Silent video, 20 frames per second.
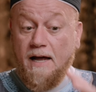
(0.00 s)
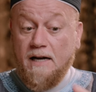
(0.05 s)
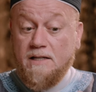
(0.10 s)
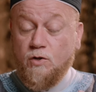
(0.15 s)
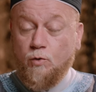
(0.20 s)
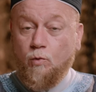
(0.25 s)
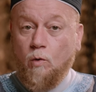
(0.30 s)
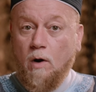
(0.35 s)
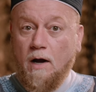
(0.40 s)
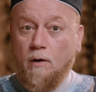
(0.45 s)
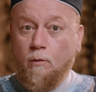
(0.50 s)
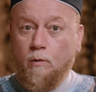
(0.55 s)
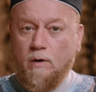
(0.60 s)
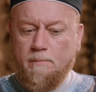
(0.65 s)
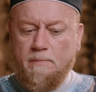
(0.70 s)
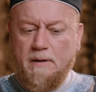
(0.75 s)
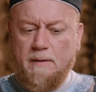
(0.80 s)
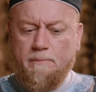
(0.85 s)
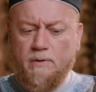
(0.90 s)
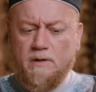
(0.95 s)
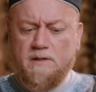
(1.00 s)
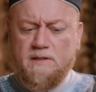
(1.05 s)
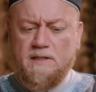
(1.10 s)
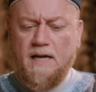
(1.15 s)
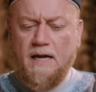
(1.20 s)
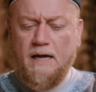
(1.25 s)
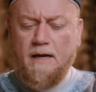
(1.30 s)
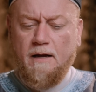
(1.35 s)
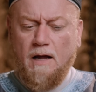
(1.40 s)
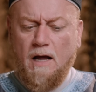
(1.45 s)
that's why when people
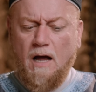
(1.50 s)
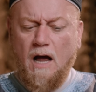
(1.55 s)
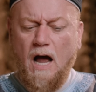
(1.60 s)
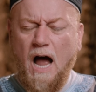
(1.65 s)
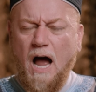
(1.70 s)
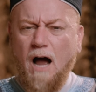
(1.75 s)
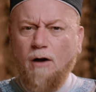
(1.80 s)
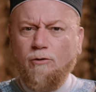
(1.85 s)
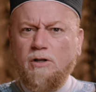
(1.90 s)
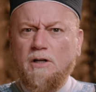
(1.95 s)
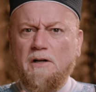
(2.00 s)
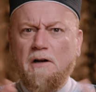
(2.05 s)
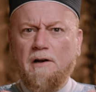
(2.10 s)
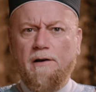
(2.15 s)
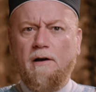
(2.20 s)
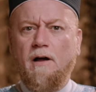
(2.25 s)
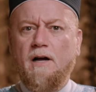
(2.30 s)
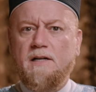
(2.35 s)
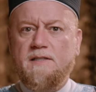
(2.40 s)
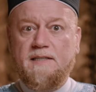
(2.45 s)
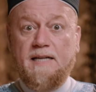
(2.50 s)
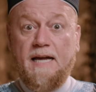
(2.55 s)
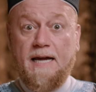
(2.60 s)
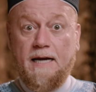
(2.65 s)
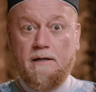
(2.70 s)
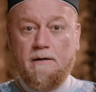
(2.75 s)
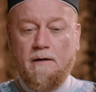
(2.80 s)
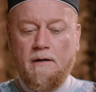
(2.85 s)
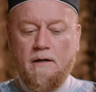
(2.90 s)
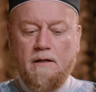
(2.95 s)
say, how did Allah
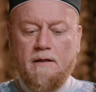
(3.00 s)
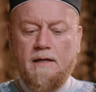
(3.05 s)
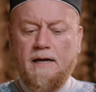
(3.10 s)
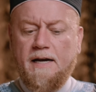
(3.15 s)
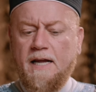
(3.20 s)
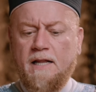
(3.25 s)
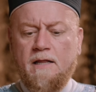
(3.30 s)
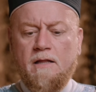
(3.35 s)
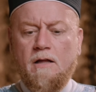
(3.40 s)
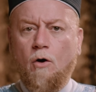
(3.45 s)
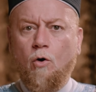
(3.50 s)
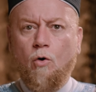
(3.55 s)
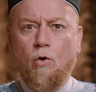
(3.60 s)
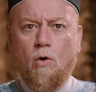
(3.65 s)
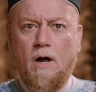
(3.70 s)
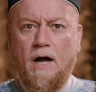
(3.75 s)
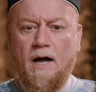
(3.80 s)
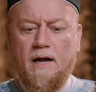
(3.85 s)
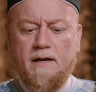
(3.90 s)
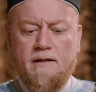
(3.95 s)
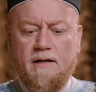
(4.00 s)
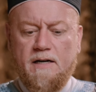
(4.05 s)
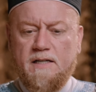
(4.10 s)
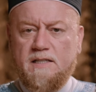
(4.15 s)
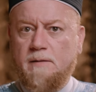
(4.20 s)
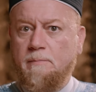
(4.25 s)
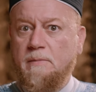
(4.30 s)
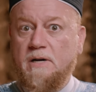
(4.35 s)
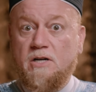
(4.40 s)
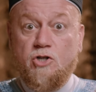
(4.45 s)
say that in the Qur'an there
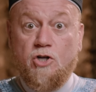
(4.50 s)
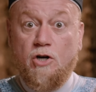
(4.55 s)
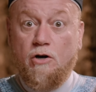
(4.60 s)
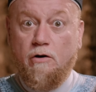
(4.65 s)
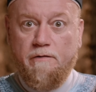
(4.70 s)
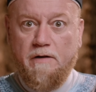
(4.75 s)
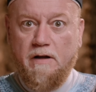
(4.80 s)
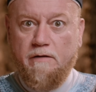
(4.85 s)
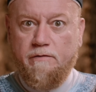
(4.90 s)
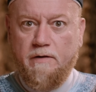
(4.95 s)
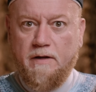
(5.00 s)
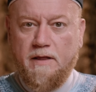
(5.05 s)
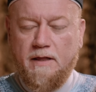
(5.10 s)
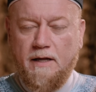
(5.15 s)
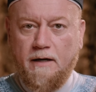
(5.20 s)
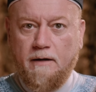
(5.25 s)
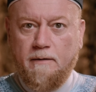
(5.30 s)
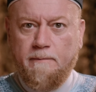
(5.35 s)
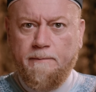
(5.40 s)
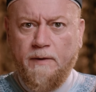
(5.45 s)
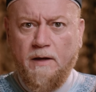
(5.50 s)
is a mention of everything?